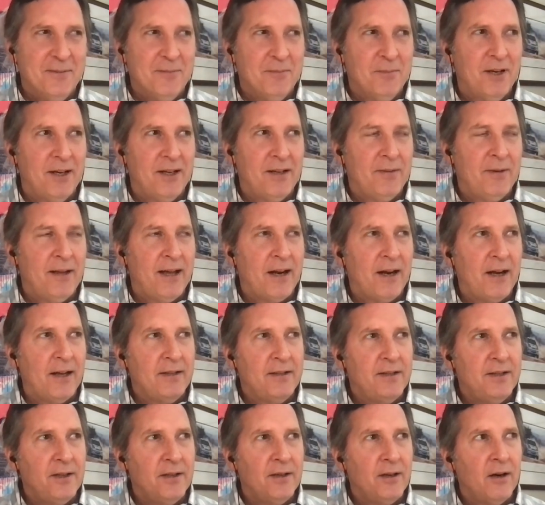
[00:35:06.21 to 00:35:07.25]
But that
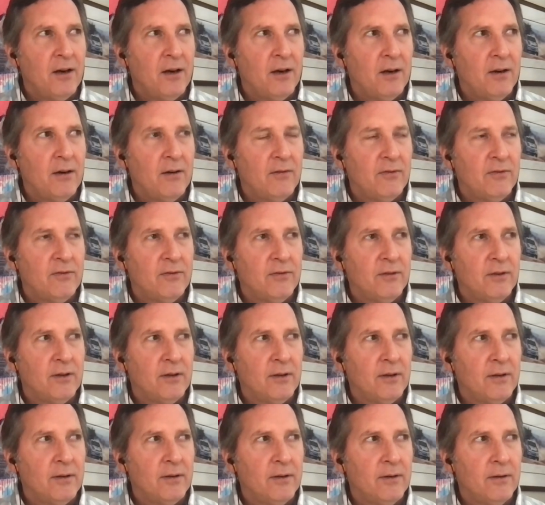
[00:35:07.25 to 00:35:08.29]
idea of,
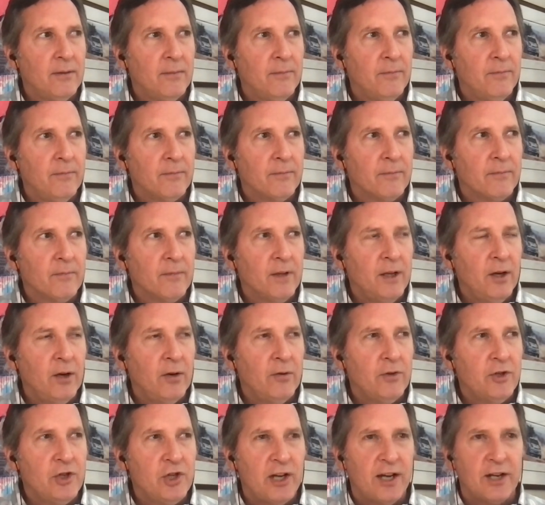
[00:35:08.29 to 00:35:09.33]
um, you
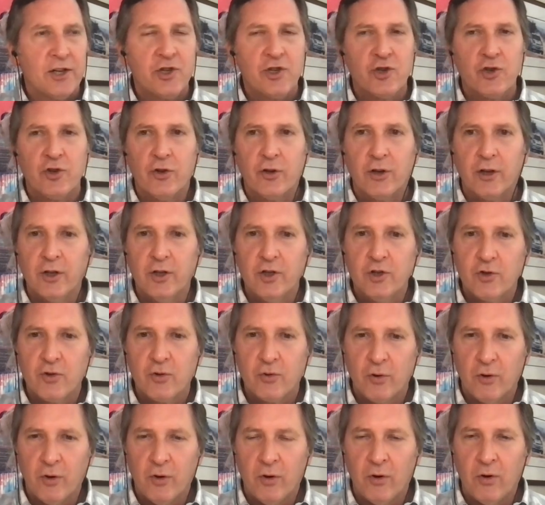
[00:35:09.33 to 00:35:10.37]
know, gesture
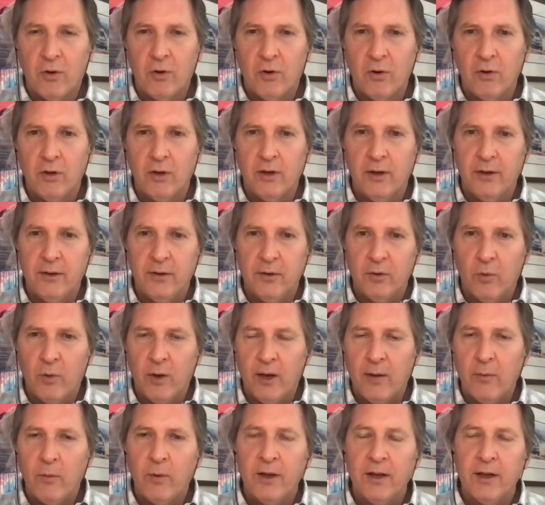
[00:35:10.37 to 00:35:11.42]
control and the
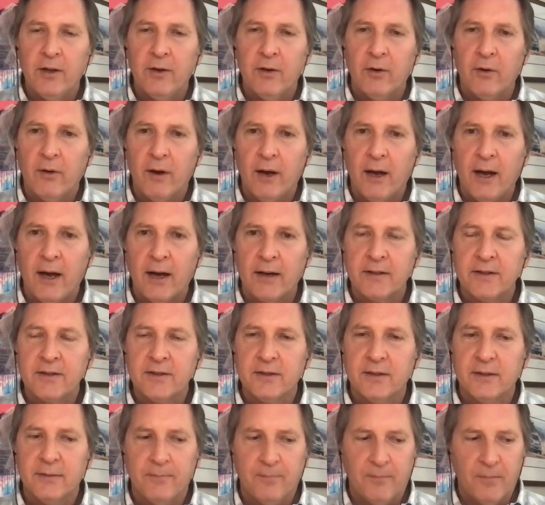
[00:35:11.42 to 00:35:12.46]
way we
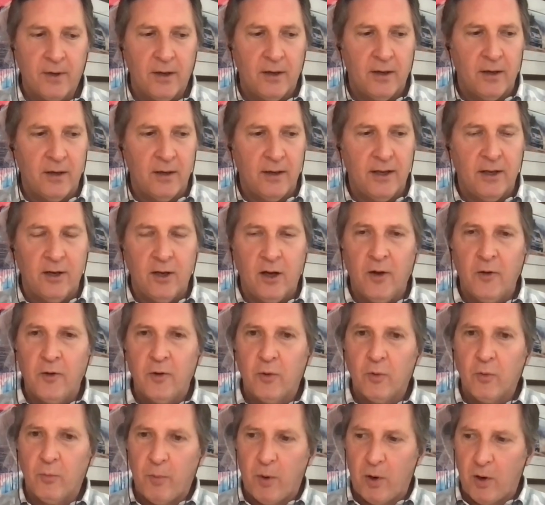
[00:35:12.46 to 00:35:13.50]
interact uh, in
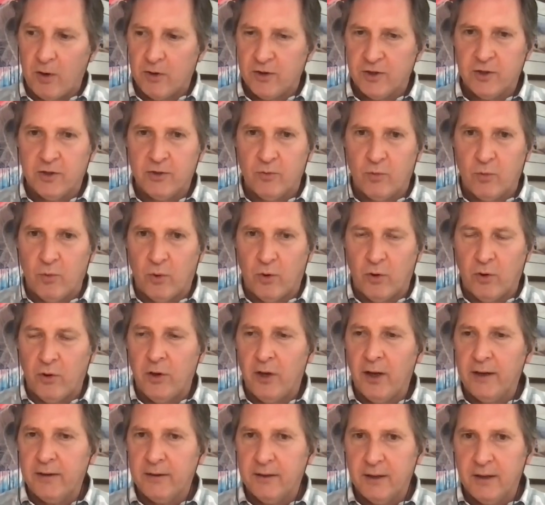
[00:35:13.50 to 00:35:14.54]
other parts of the world,
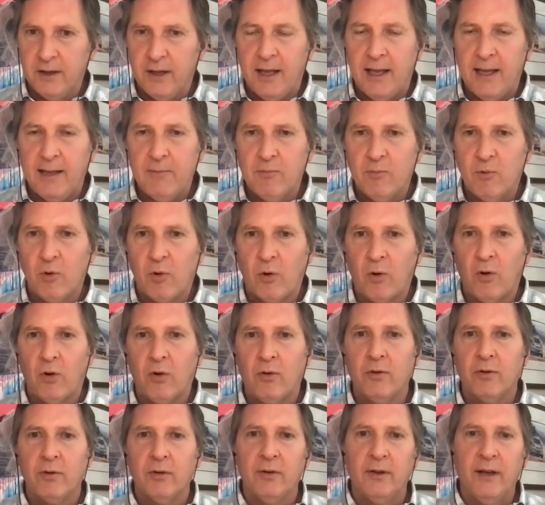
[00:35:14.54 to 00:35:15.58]
like the game
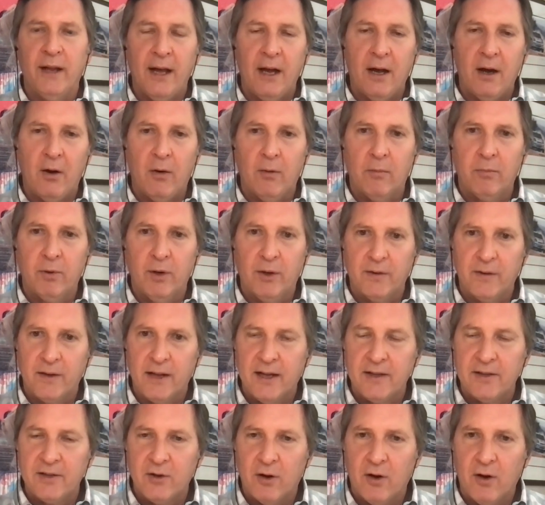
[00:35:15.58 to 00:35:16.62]
world, now bring
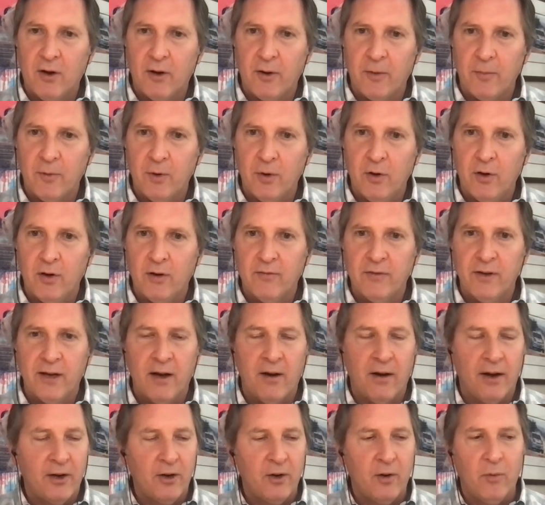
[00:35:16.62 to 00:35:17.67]
that to automotive.
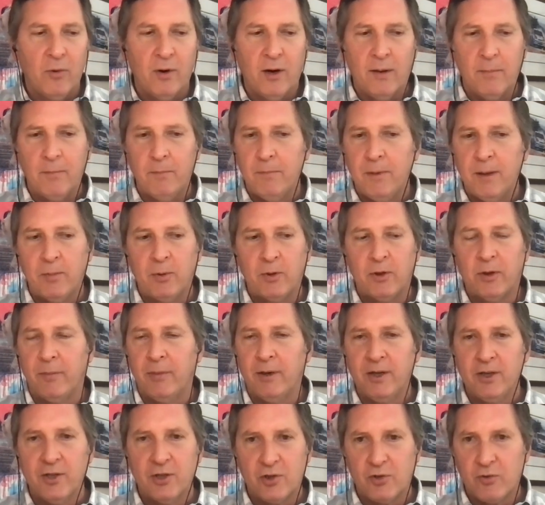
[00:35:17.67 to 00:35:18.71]
Now, I don't want people to
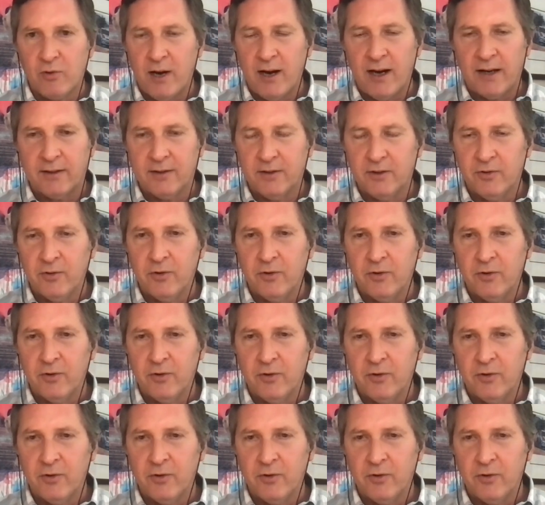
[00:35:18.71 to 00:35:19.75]
be distracted, don't get
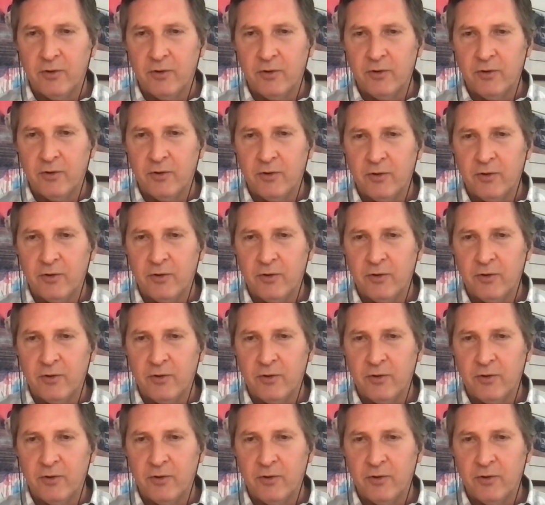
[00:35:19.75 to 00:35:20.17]
me wrong.